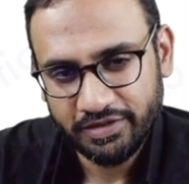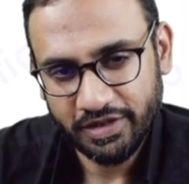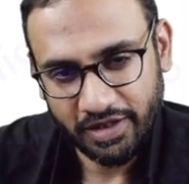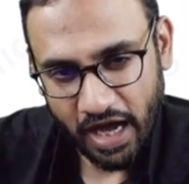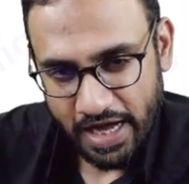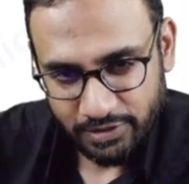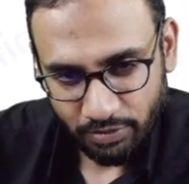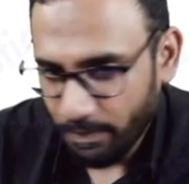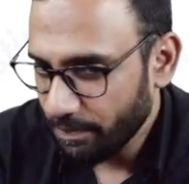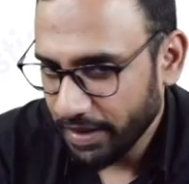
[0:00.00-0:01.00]
the car's
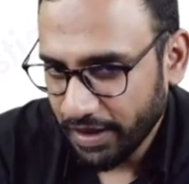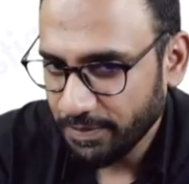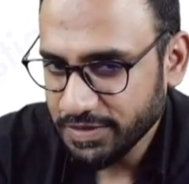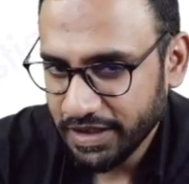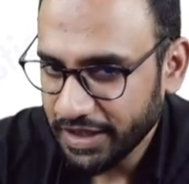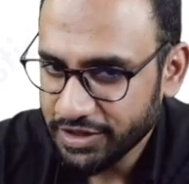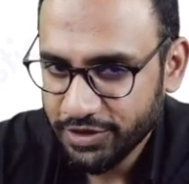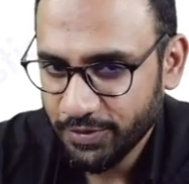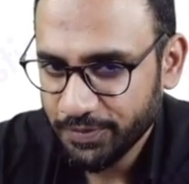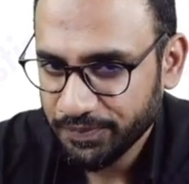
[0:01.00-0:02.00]
bumper comes and hits
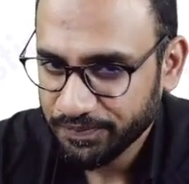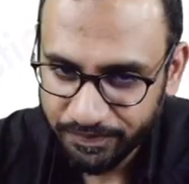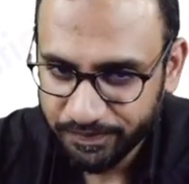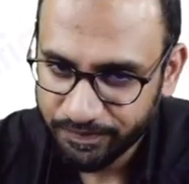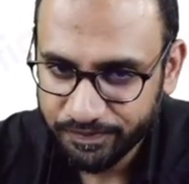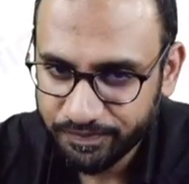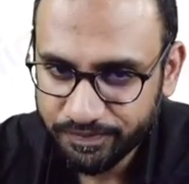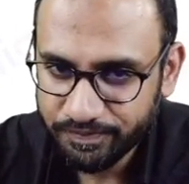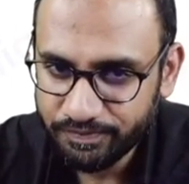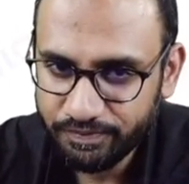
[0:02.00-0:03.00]
you.
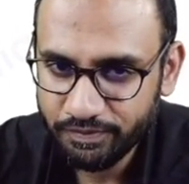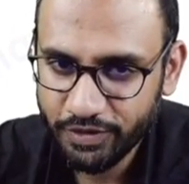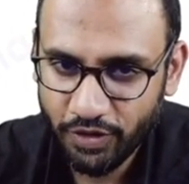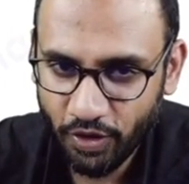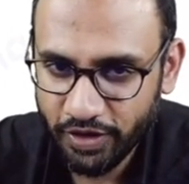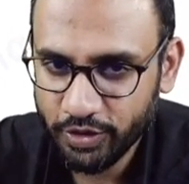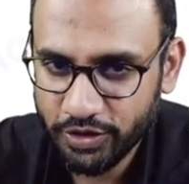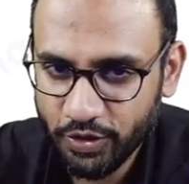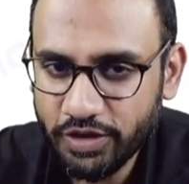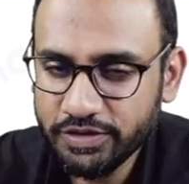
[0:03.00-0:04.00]
You're walking on
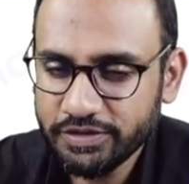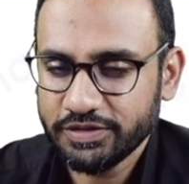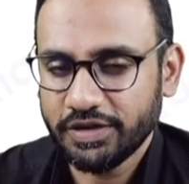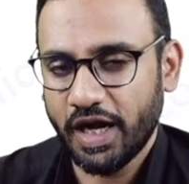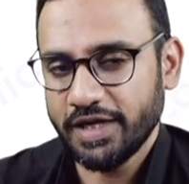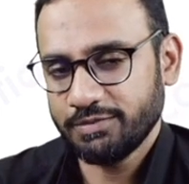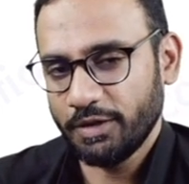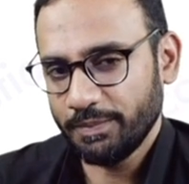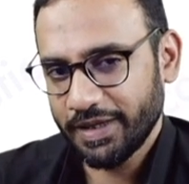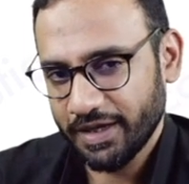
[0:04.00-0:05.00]
the road, car's
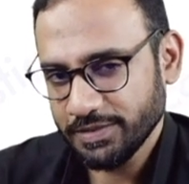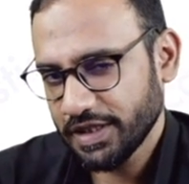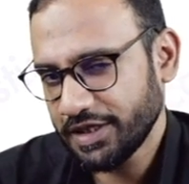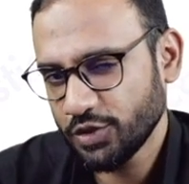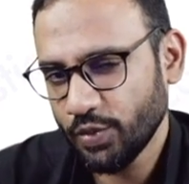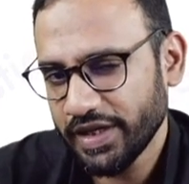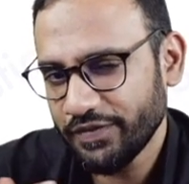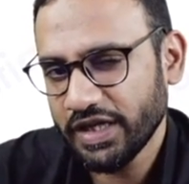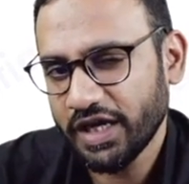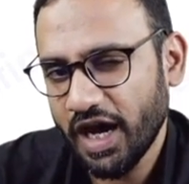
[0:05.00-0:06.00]
bumper comes and hits you. Where
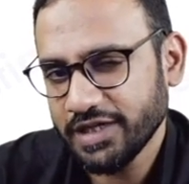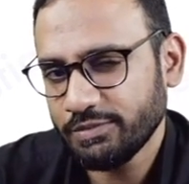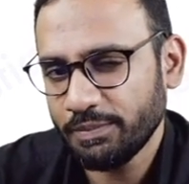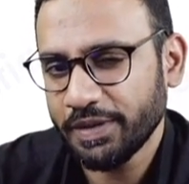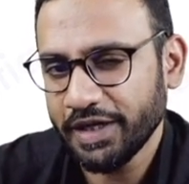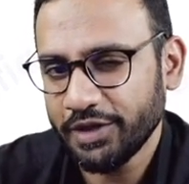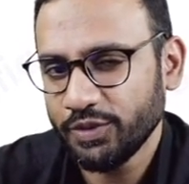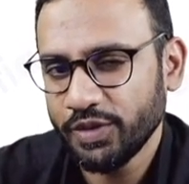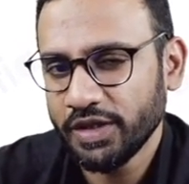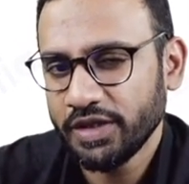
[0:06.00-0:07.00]
will the car's bumper hit
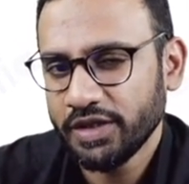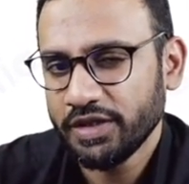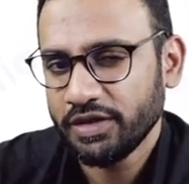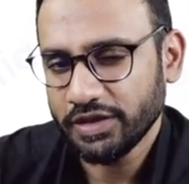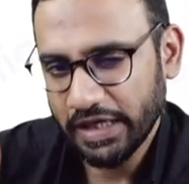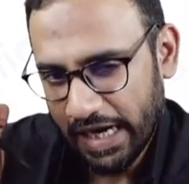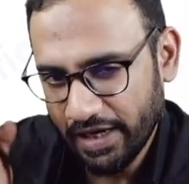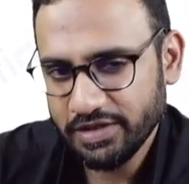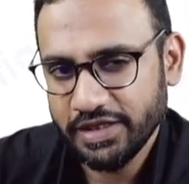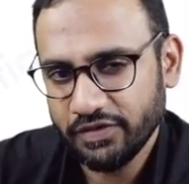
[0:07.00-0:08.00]
you? On the
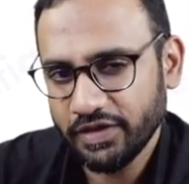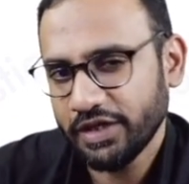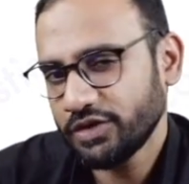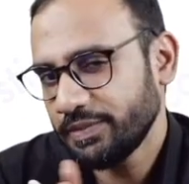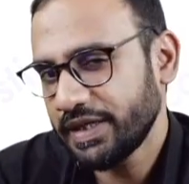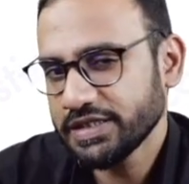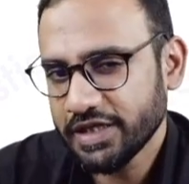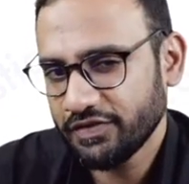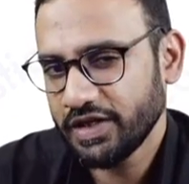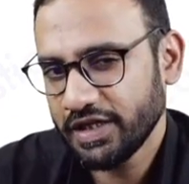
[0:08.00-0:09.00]
lateral side of the leg or the medial
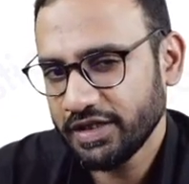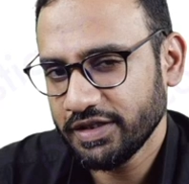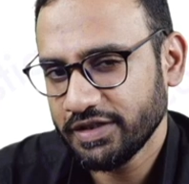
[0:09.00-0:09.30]
side of the leg?